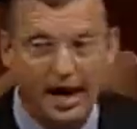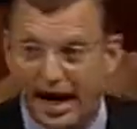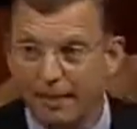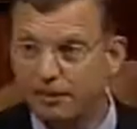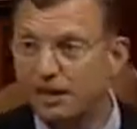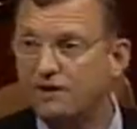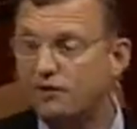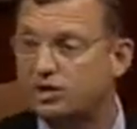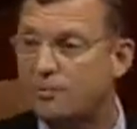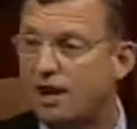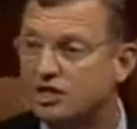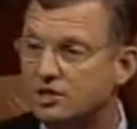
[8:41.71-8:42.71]
I believe
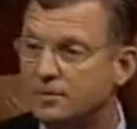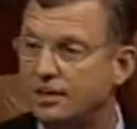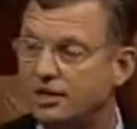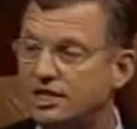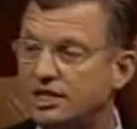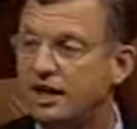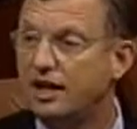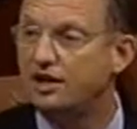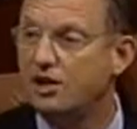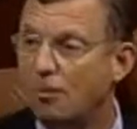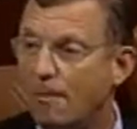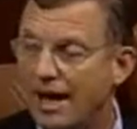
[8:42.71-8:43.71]
responsibility,
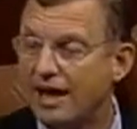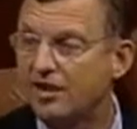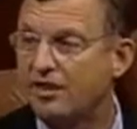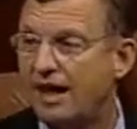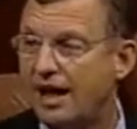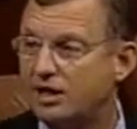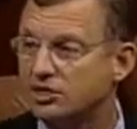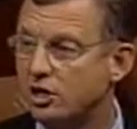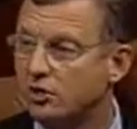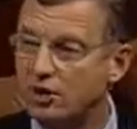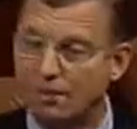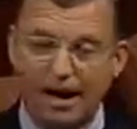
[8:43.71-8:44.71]
no matter the
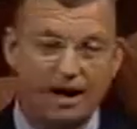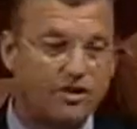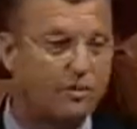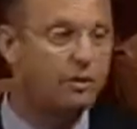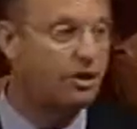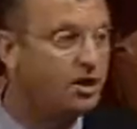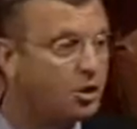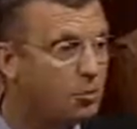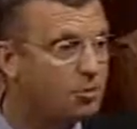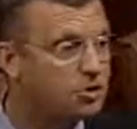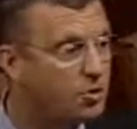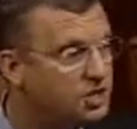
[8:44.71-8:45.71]
household, no matter the
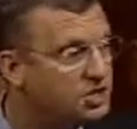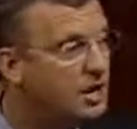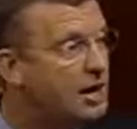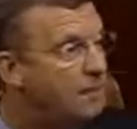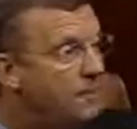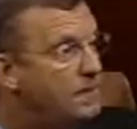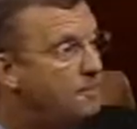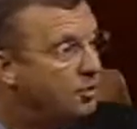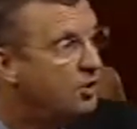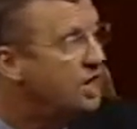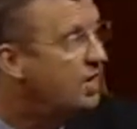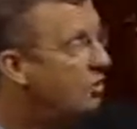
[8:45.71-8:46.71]
political persuasion,
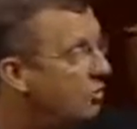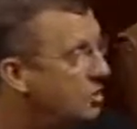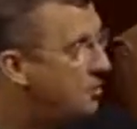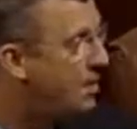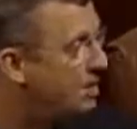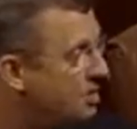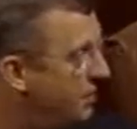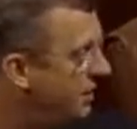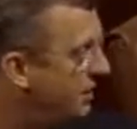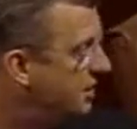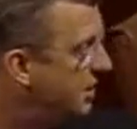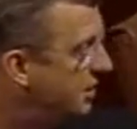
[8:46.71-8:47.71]
people get
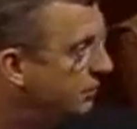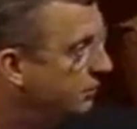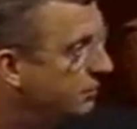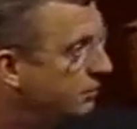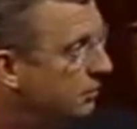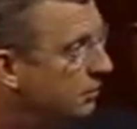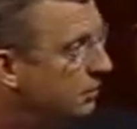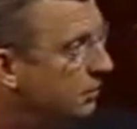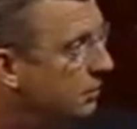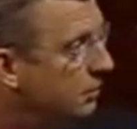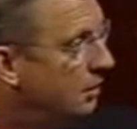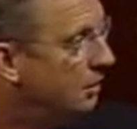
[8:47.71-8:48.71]
responsibility.
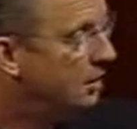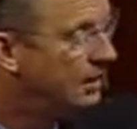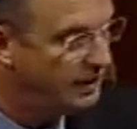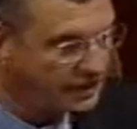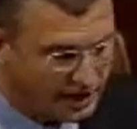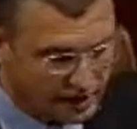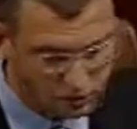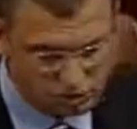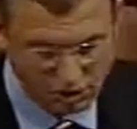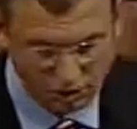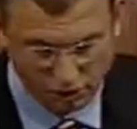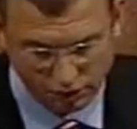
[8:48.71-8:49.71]
And they get
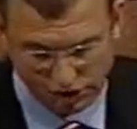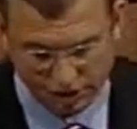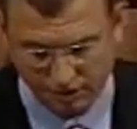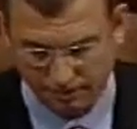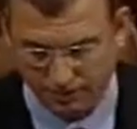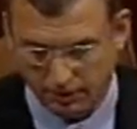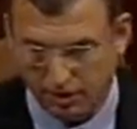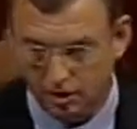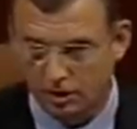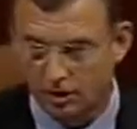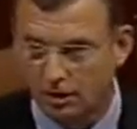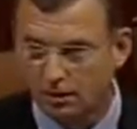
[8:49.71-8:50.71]
stewardship.
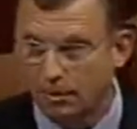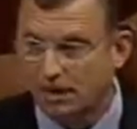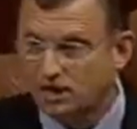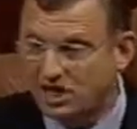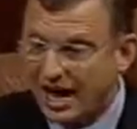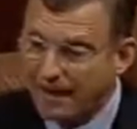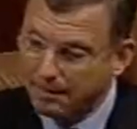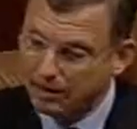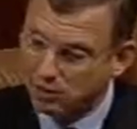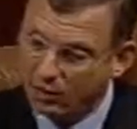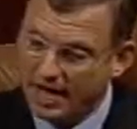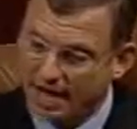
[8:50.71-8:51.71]
But as
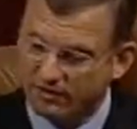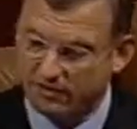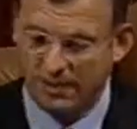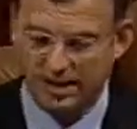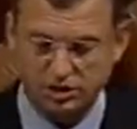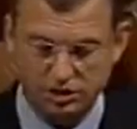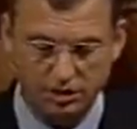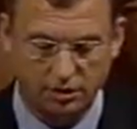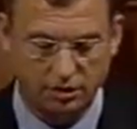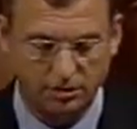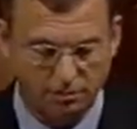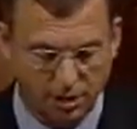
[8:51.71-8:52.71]
chaplains, we have to measure
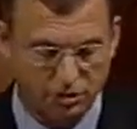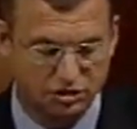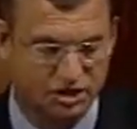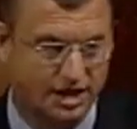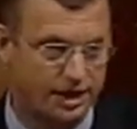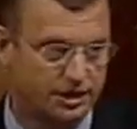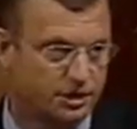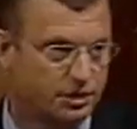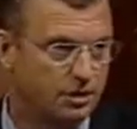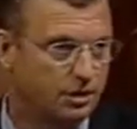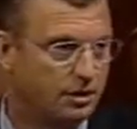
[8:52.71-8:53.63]
both sides.